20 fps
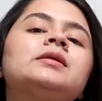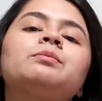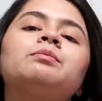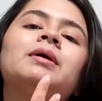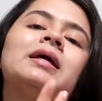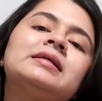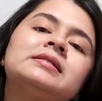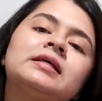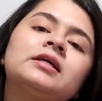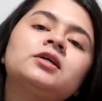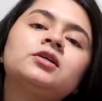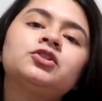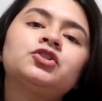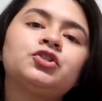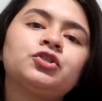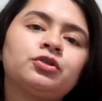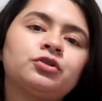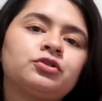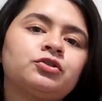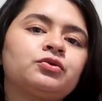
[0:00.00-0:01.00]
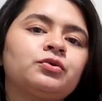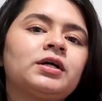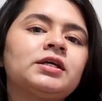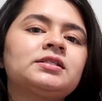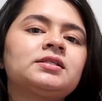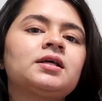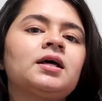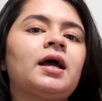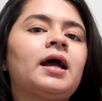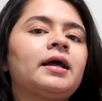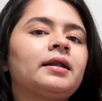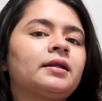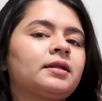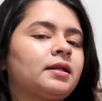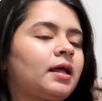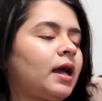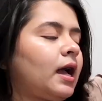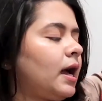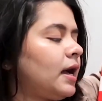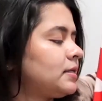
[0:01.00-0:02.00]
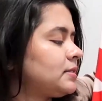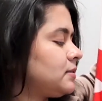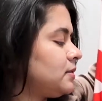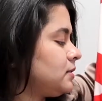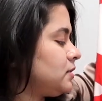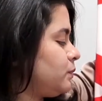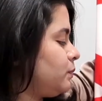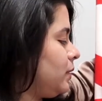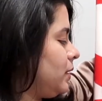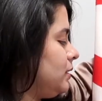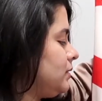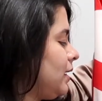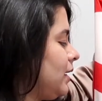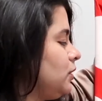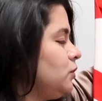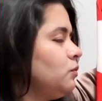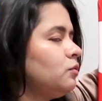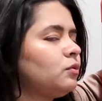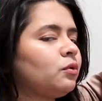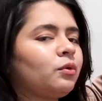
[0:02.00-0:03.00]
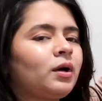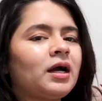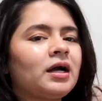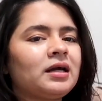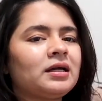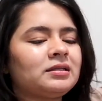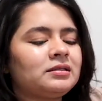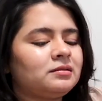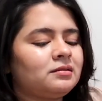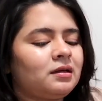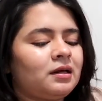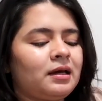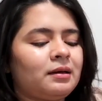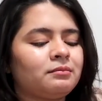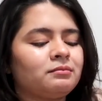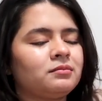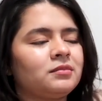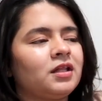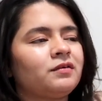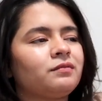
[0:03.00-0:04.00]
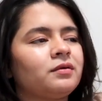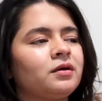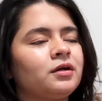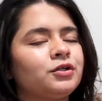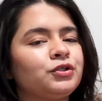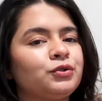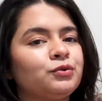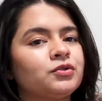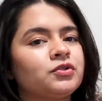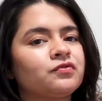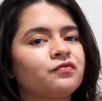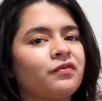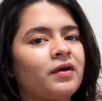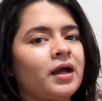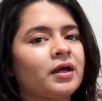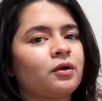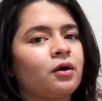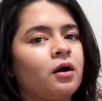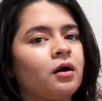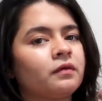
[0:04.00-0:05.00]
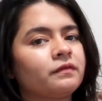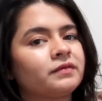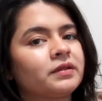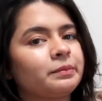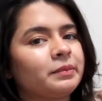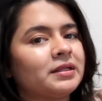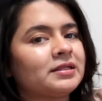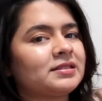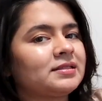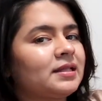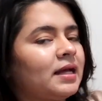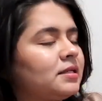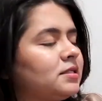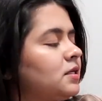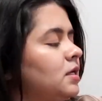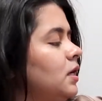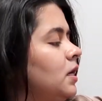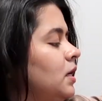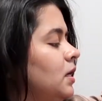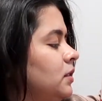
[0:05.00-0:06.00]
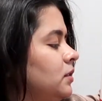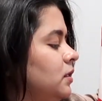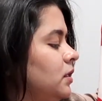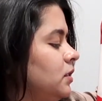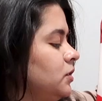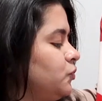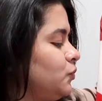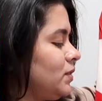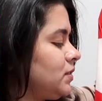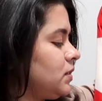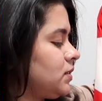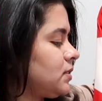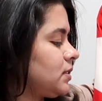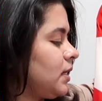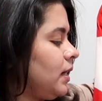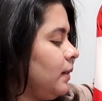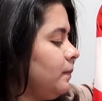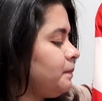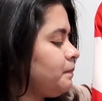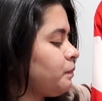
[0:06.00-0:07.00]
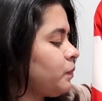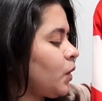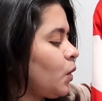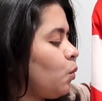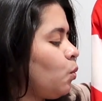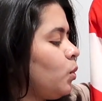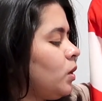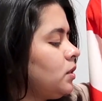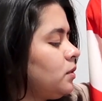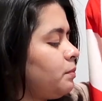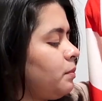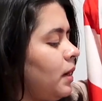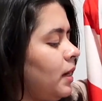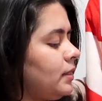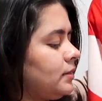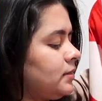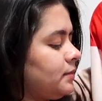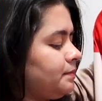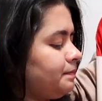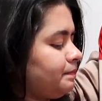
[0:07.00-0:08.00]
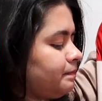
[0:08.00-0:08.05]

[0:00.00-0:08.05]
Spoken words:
a basic shirt dress, and it has this belt, and you know I am never a huge fan of the belts that the dresses come with, but